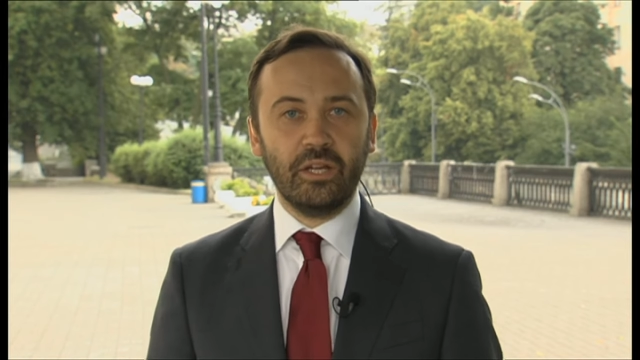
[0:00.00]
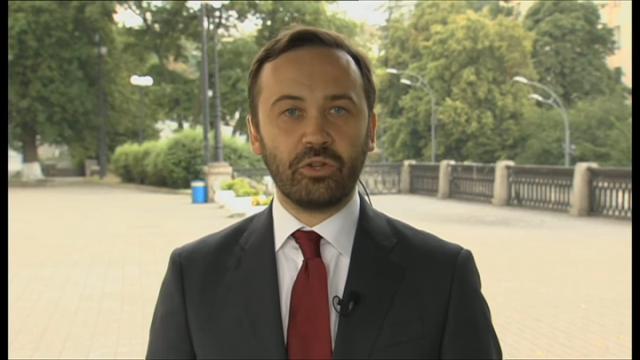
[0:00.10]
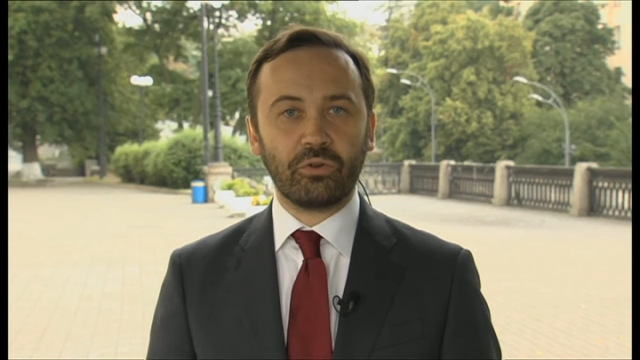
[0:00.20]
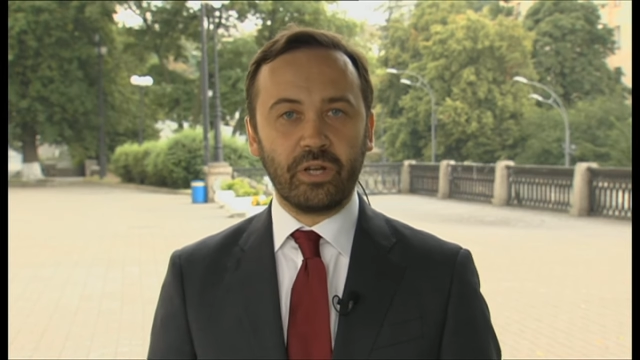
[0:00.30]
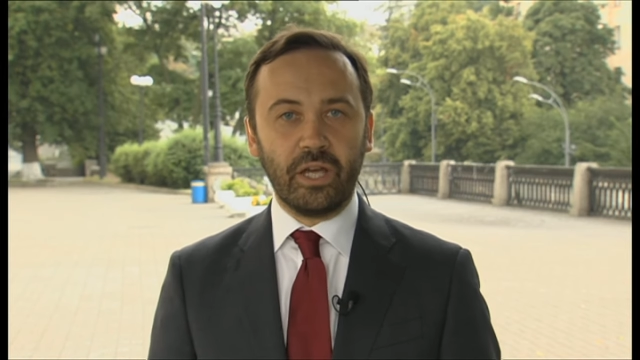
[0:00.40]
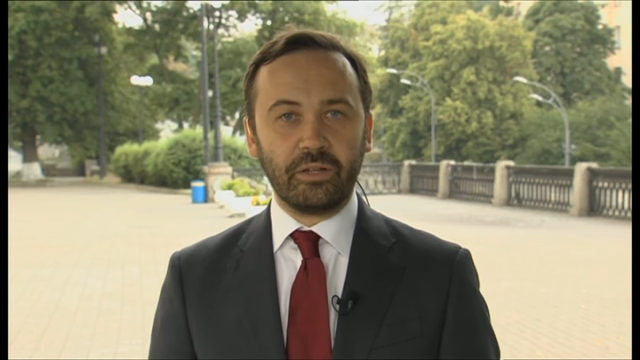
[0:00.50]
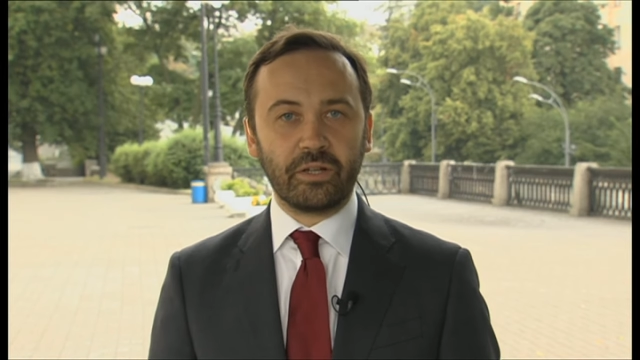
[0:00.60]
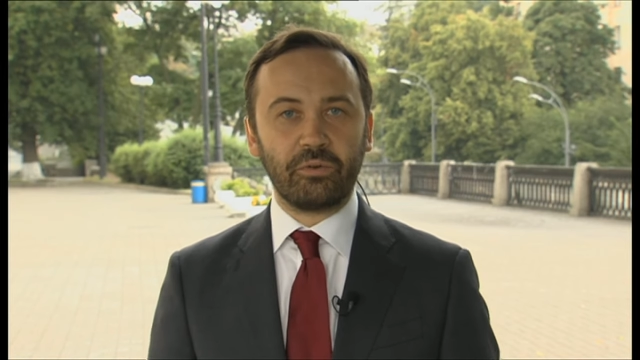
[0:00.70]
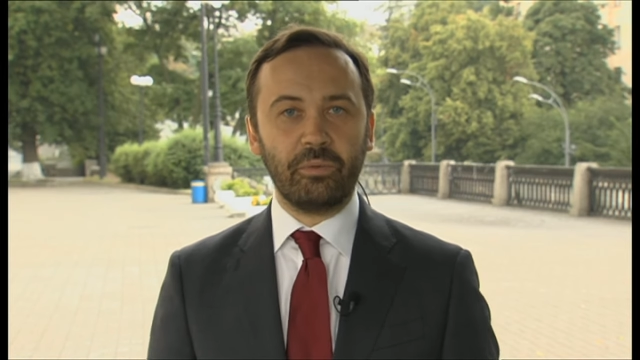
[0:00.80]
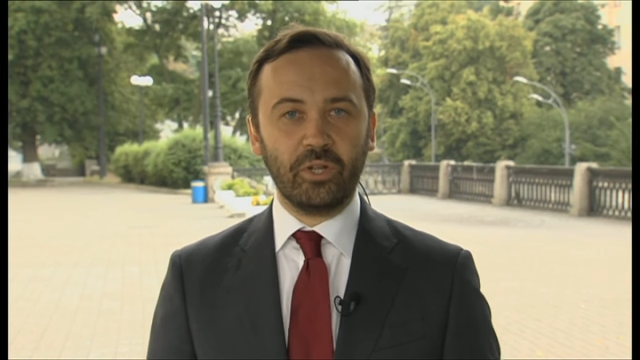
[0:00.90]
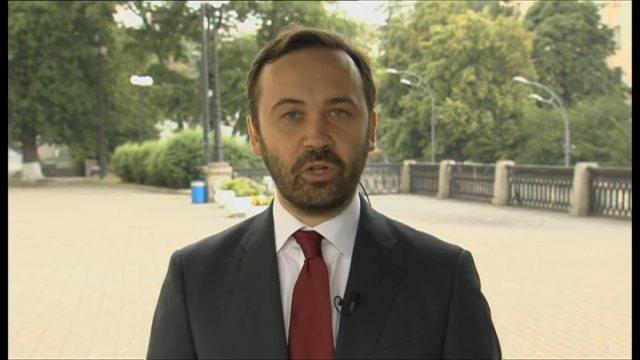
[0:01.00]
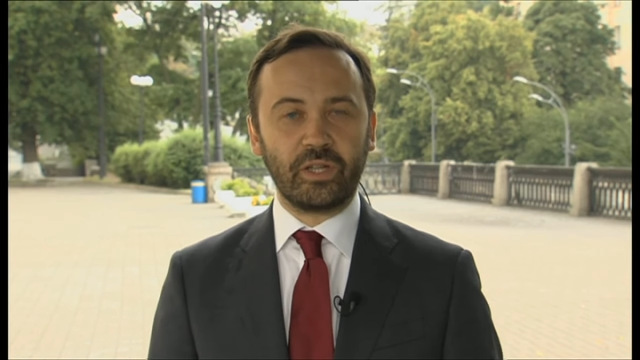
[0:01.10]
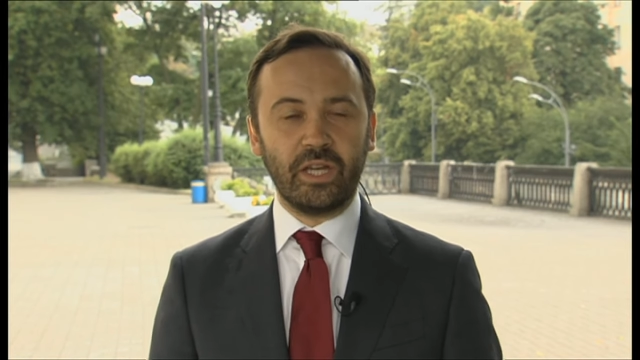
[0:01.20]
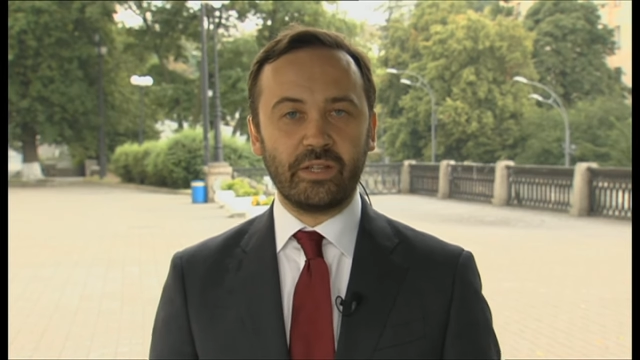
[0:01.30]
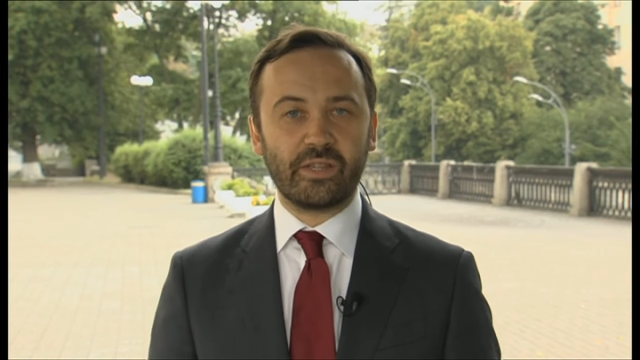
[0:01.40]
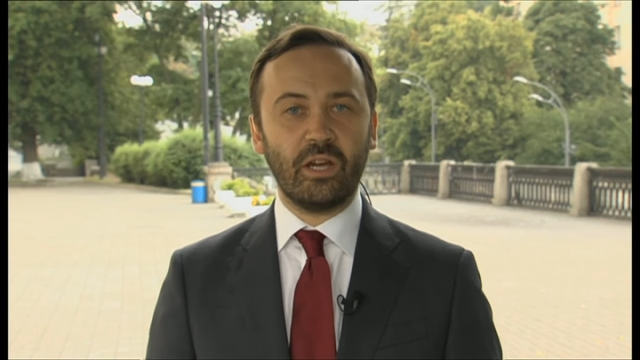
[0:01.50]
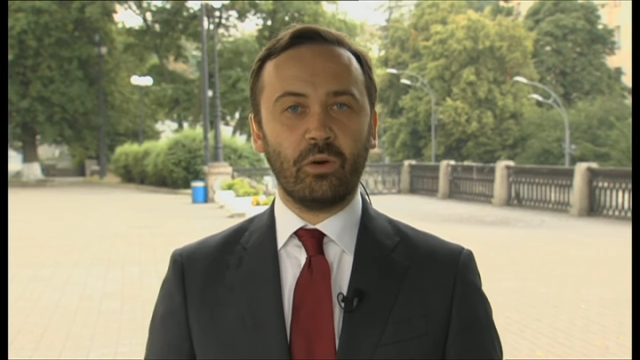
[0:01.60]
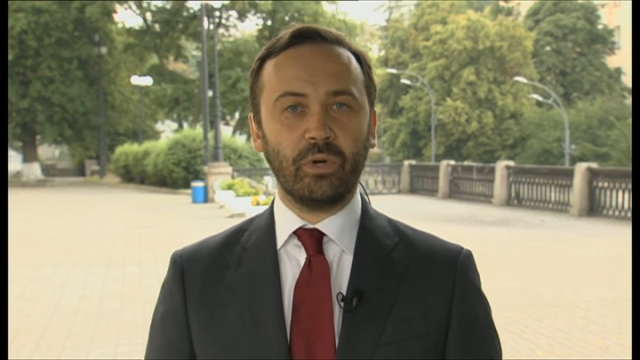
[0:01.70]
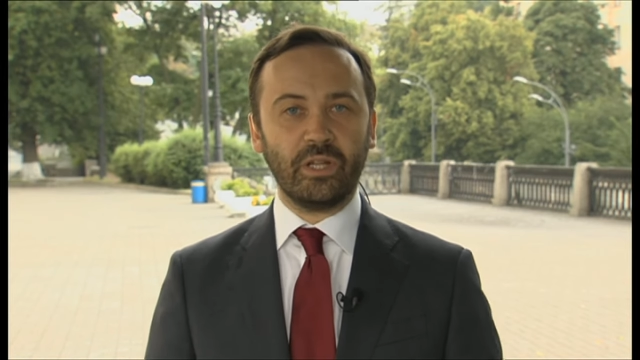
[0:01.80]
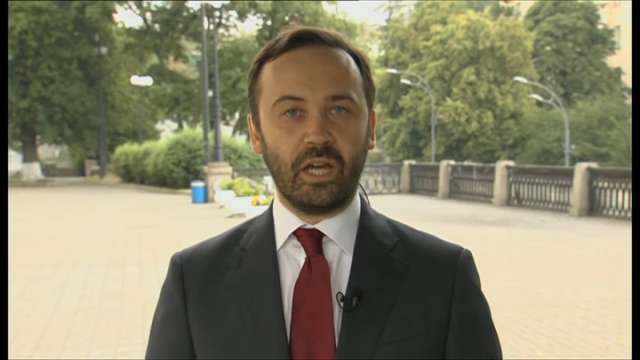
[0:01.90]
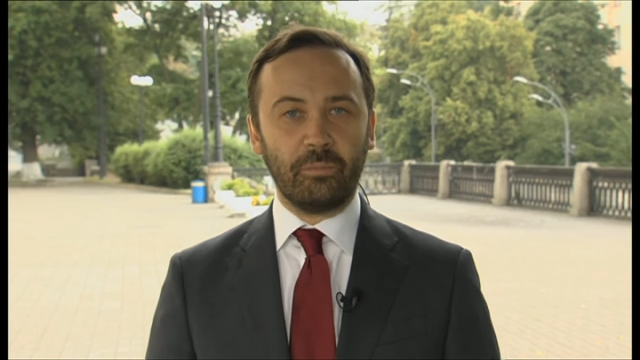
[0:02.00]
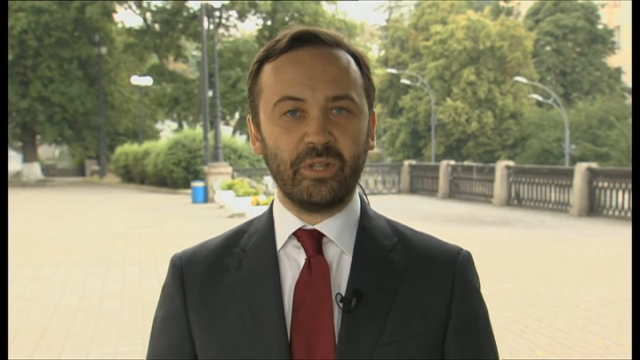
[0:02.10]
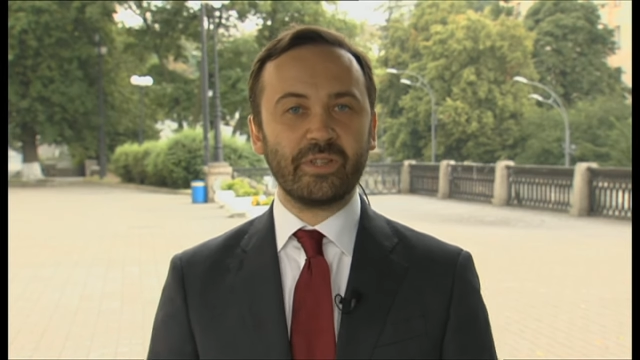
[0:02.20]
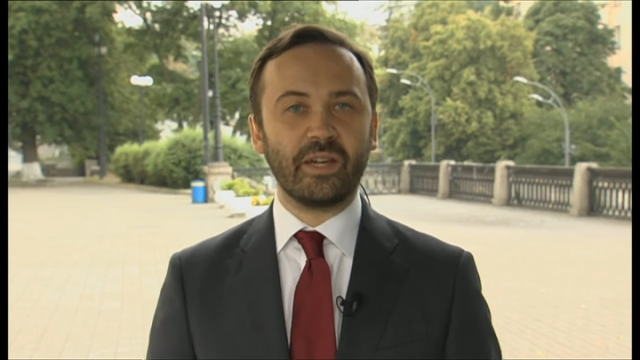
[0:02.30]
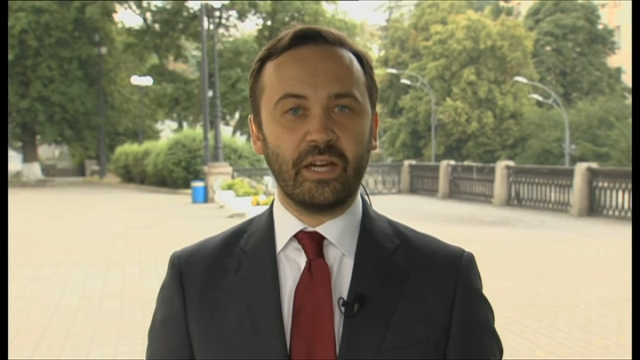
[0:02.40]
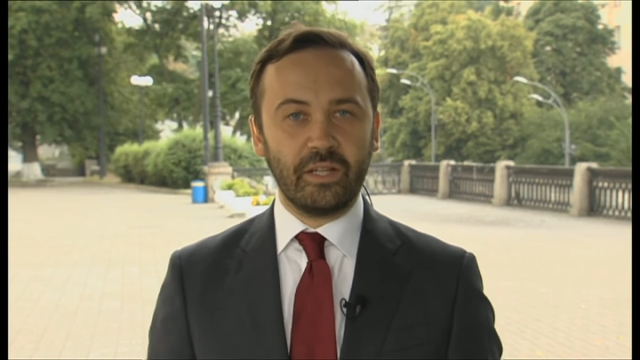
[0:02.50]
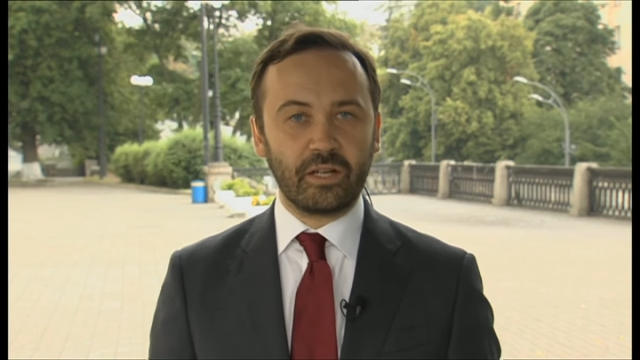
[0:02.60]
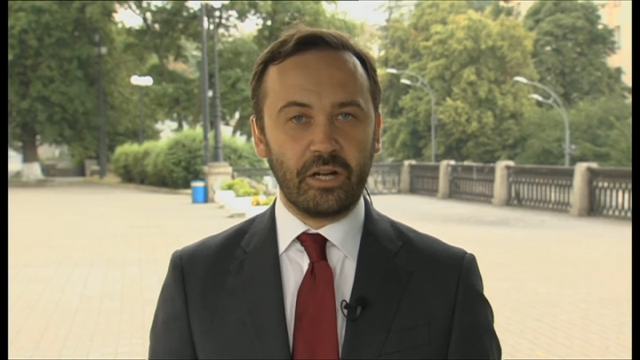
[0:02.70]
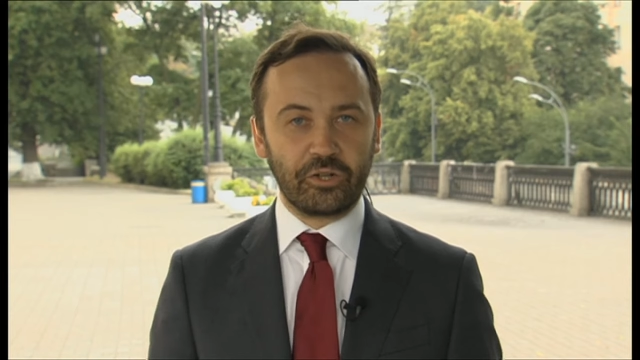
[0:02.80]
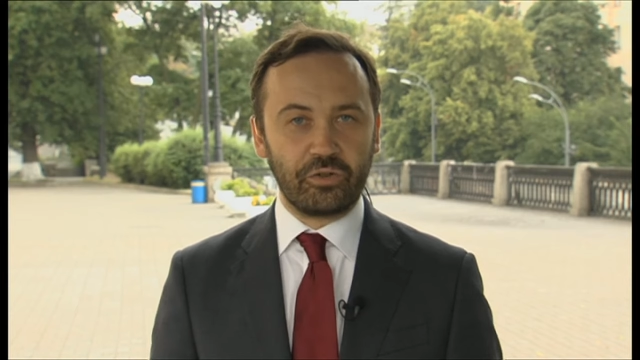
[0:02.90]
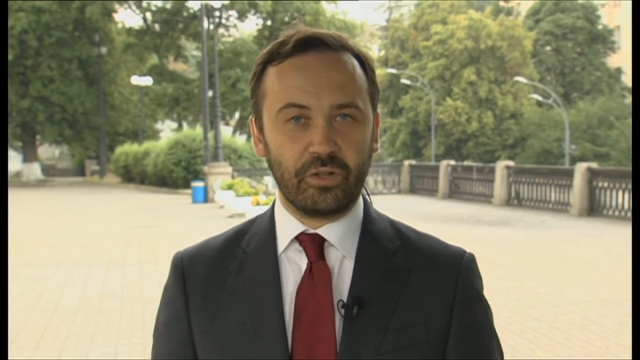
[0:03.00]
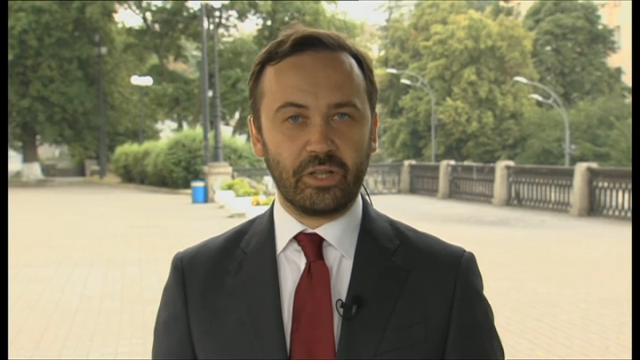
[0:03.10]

to create a criminal case when I'm inside the country,